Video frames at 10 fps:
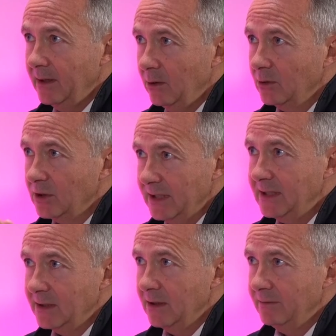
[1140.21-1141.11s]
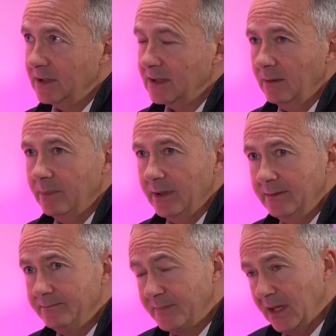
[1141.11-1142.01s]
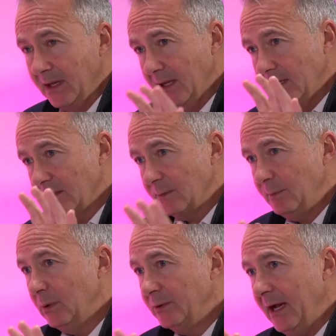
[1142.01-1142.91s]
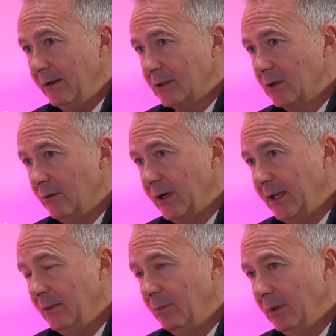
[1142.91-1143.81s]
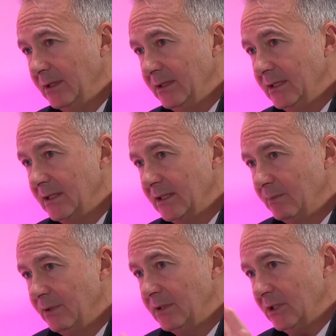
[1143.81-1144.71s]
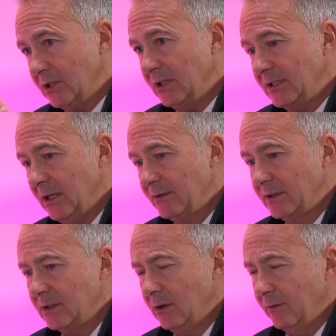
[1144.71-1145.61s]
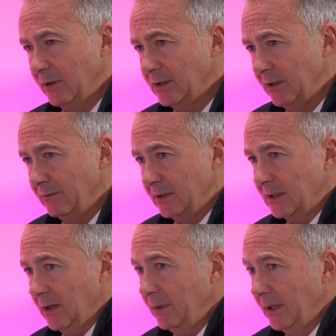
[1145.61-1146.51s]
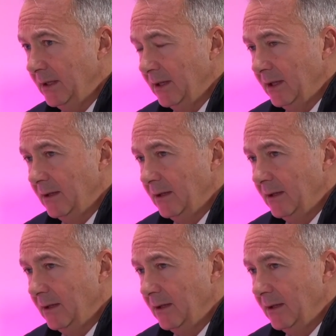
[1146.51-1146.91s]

not just a services company. Yeah. So let's build out the software capabilities. Let's position ourselves as a software and services company.